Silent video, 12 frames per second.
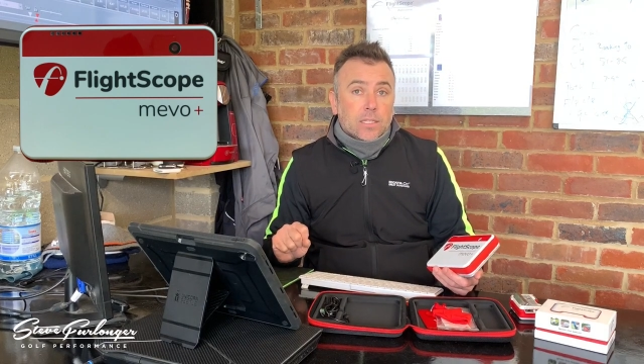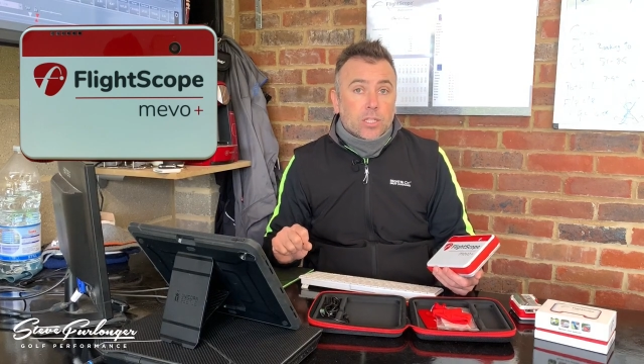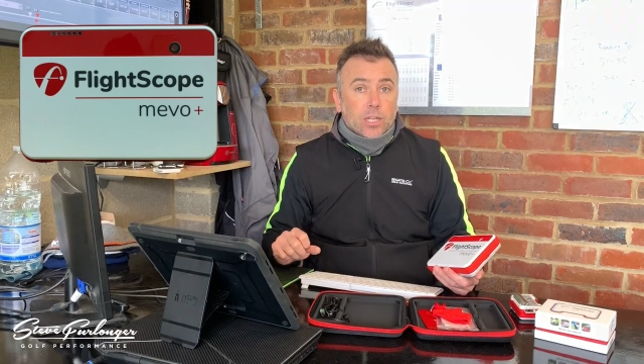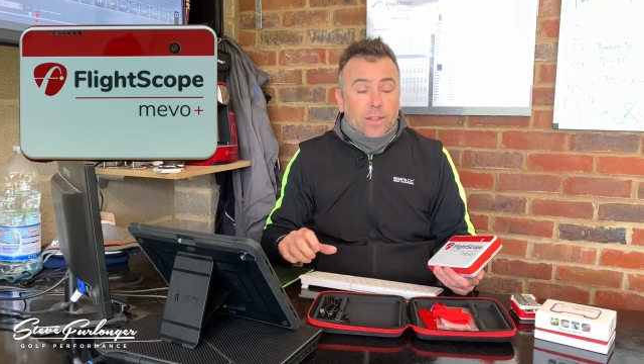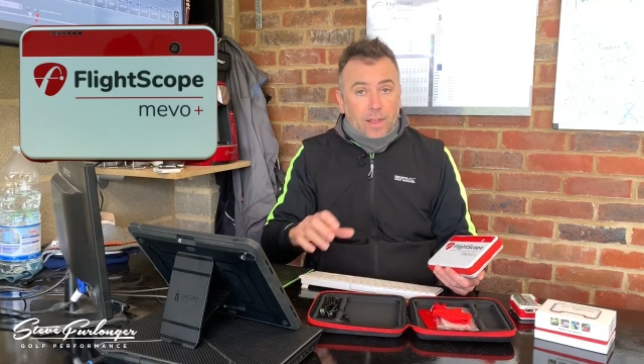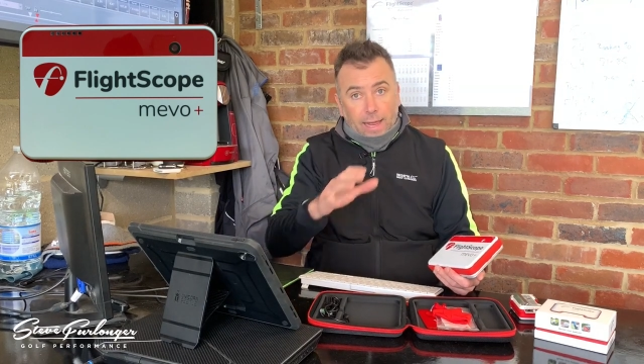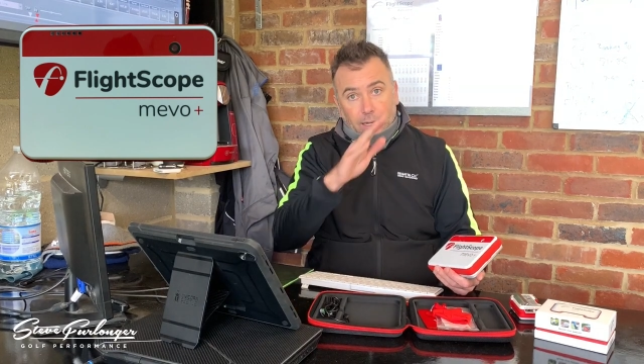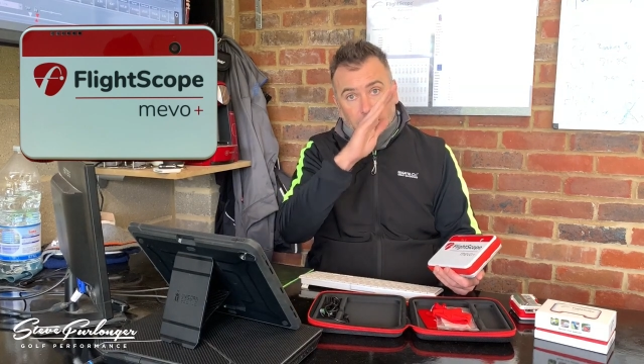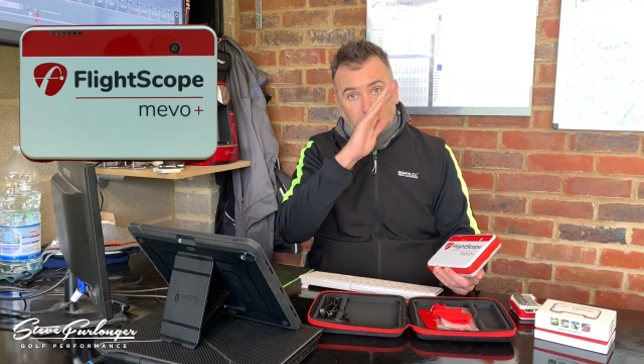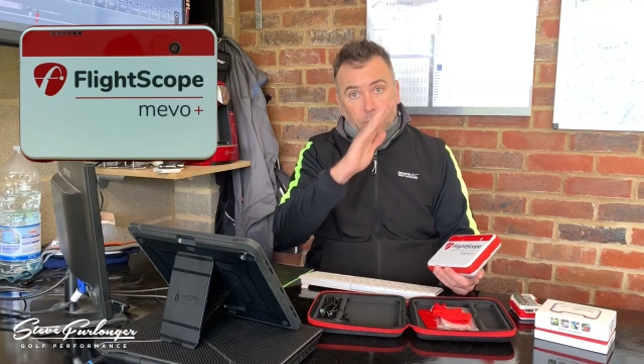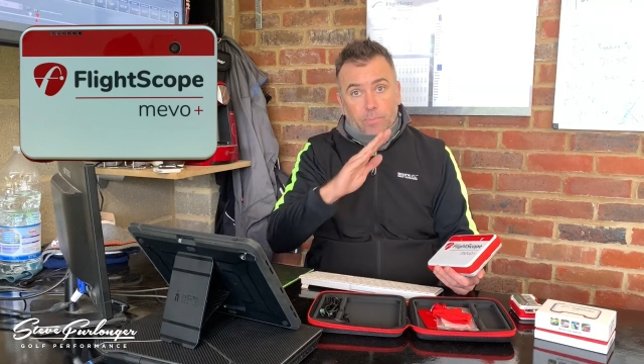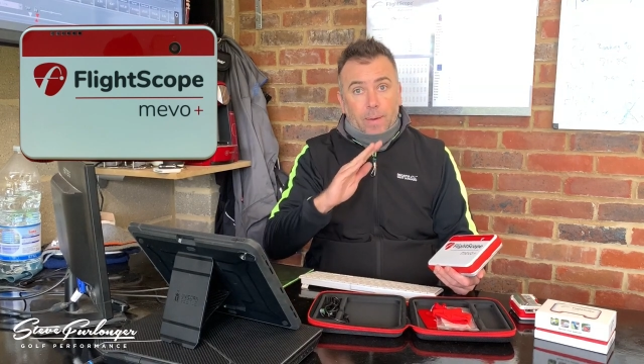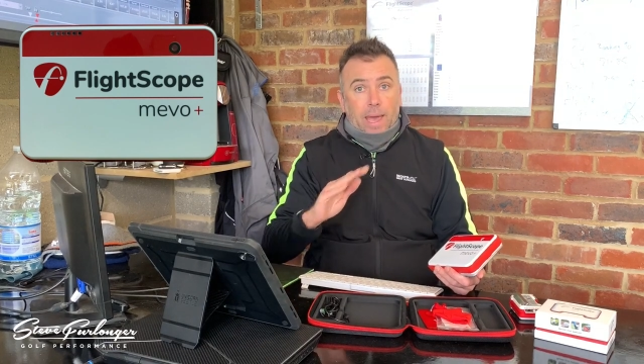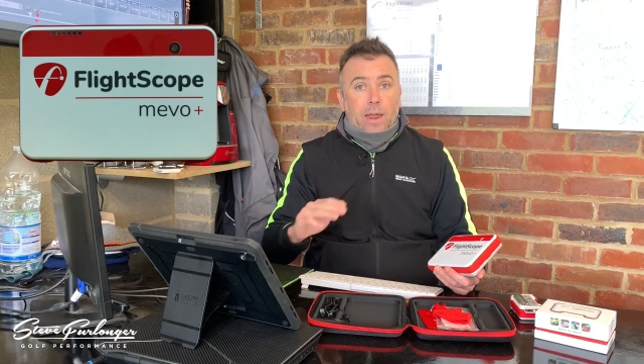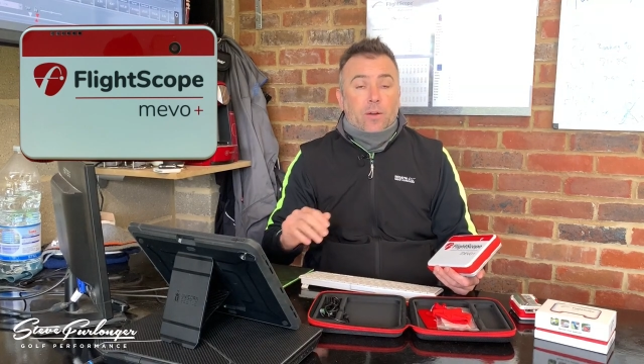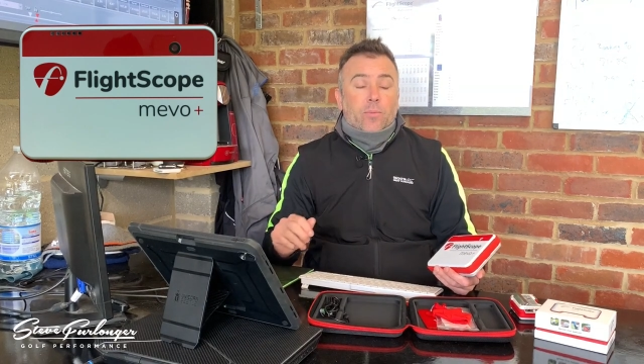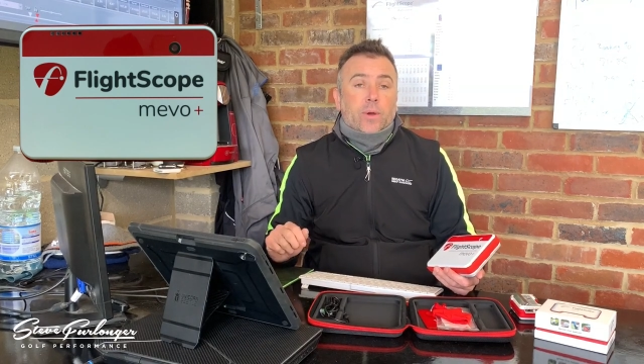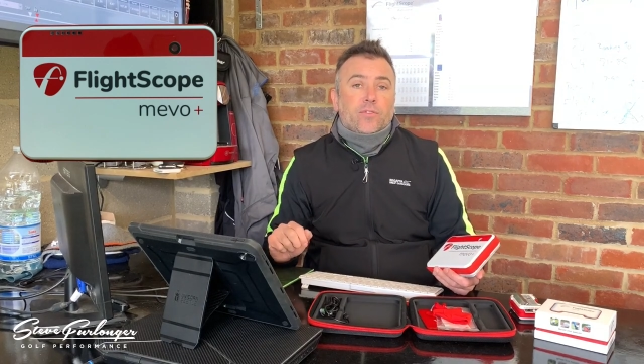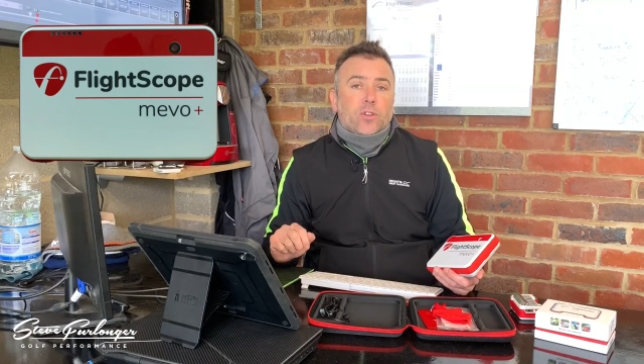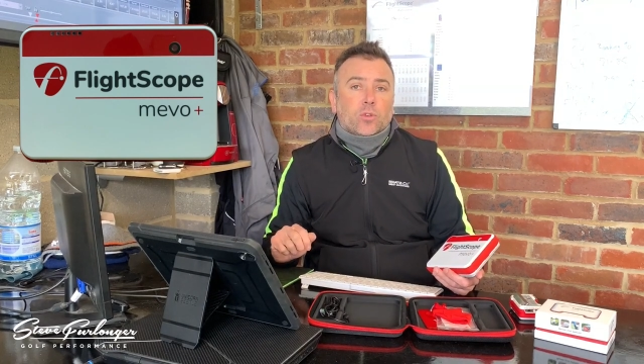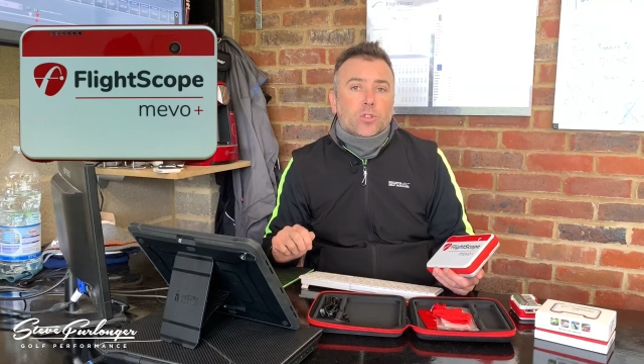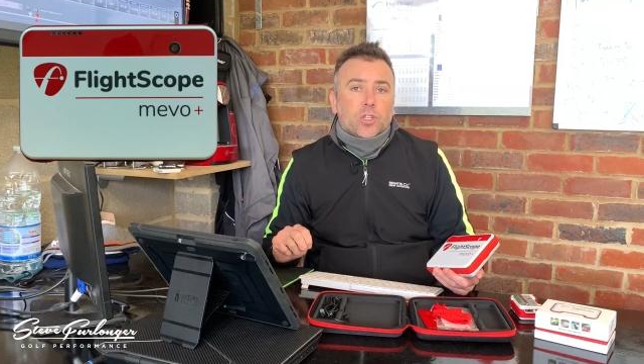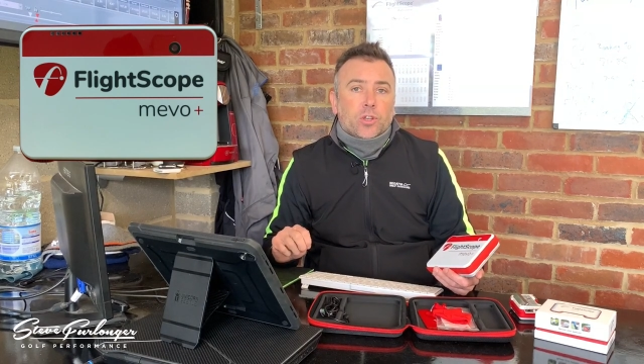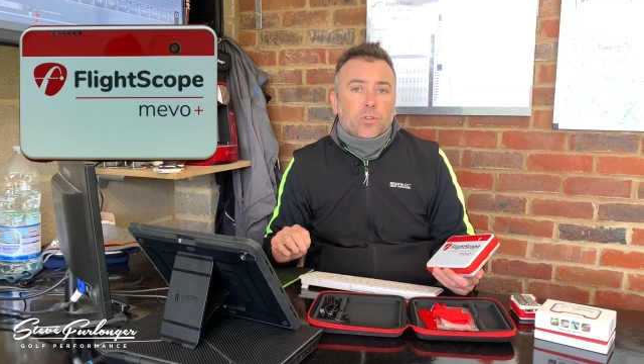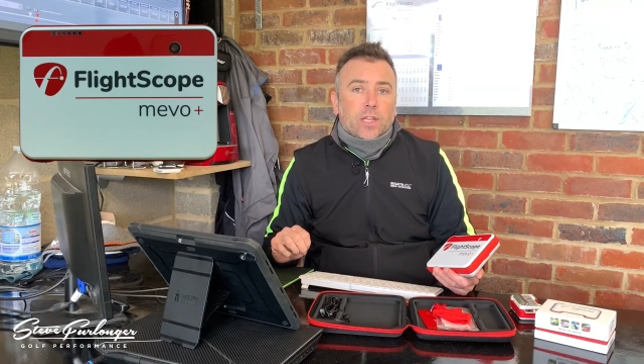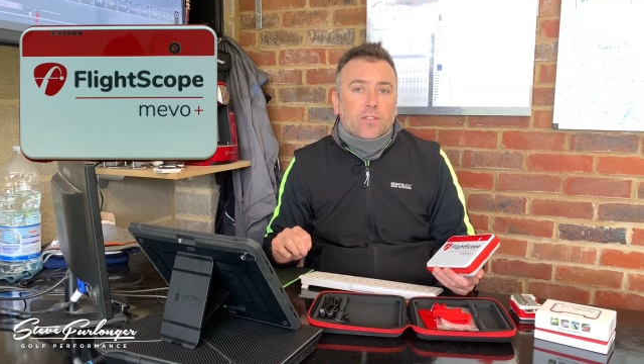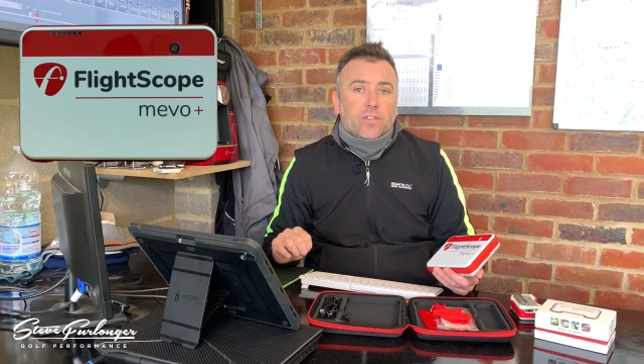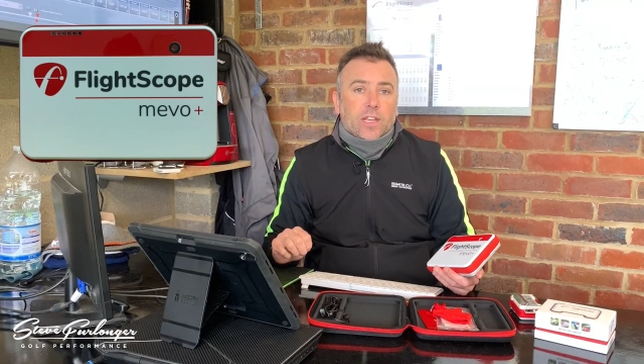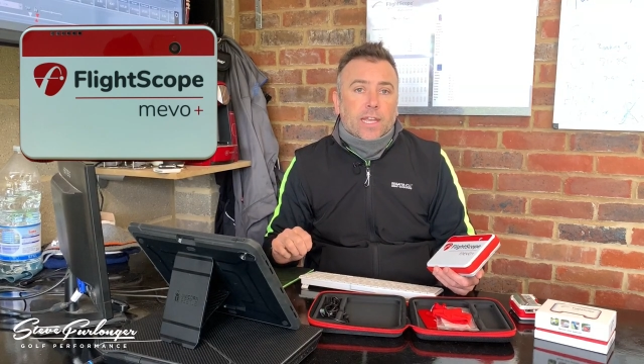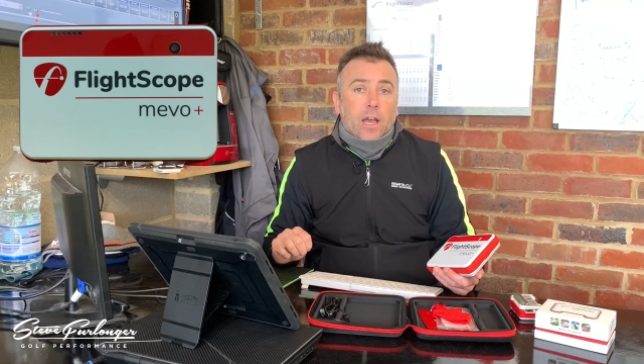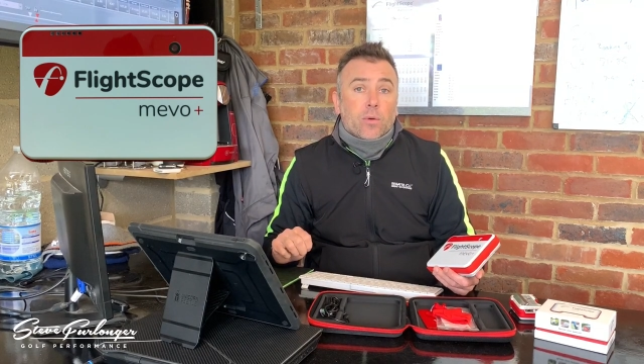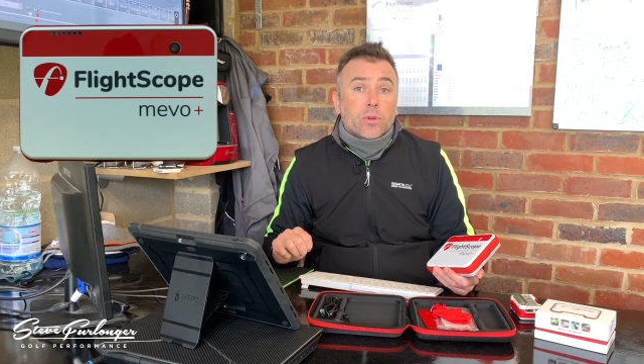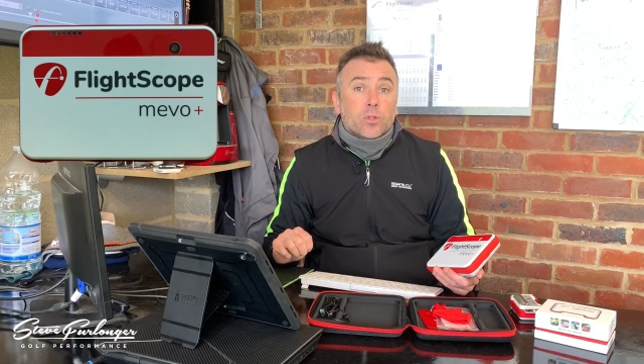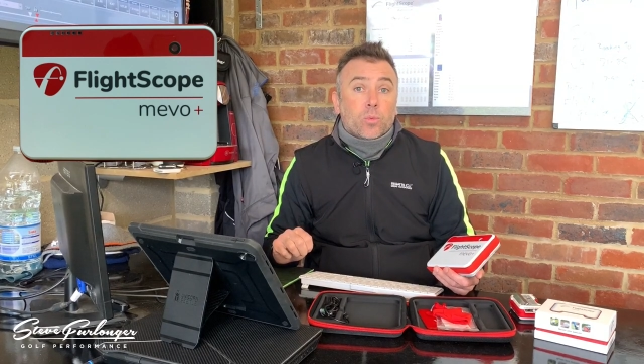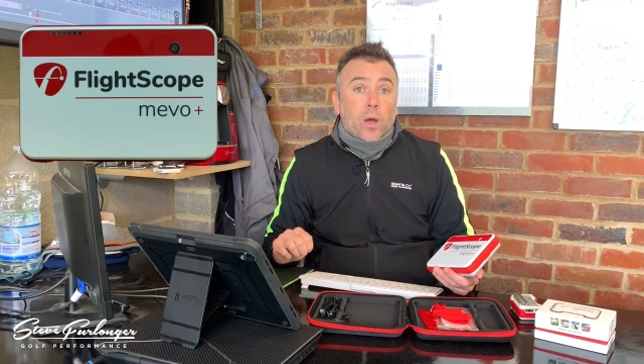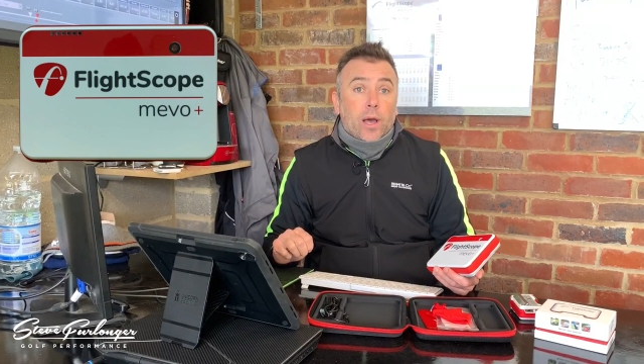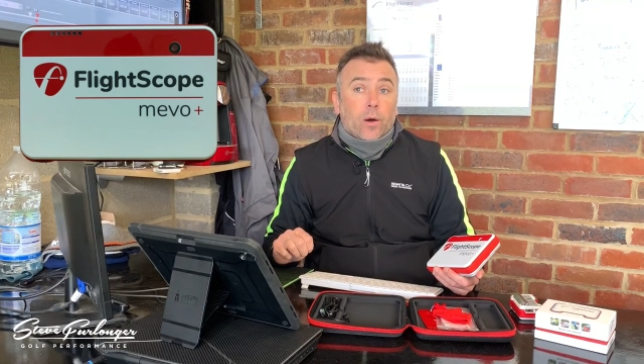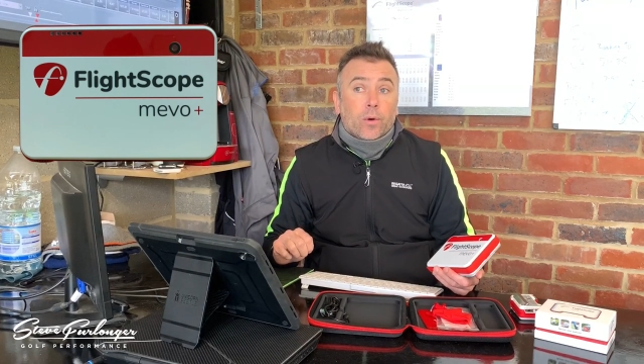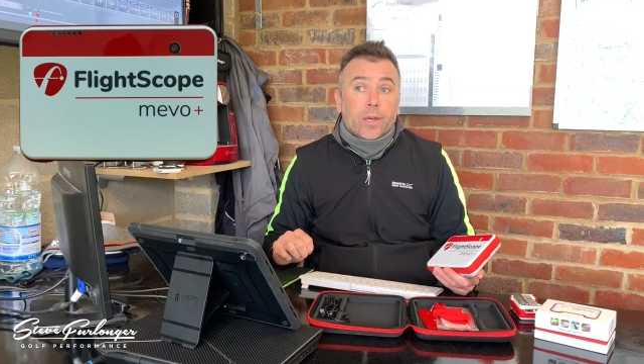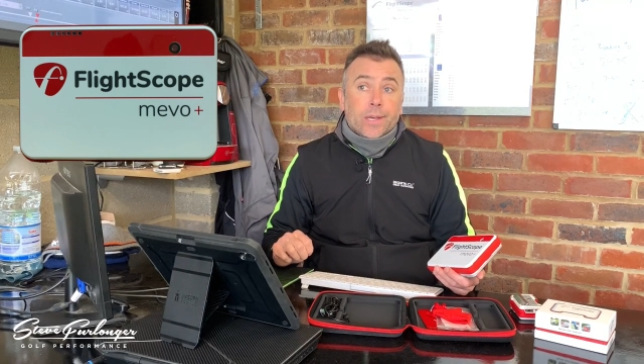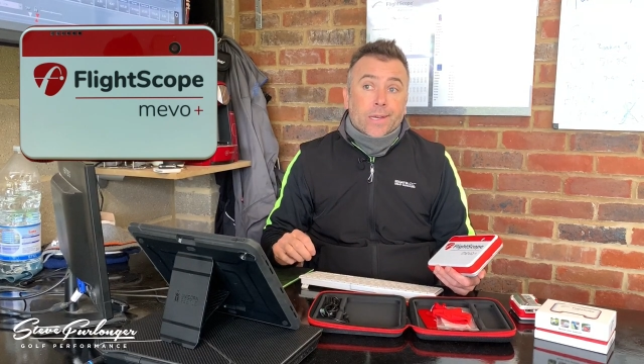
to then compare with your 2D video as well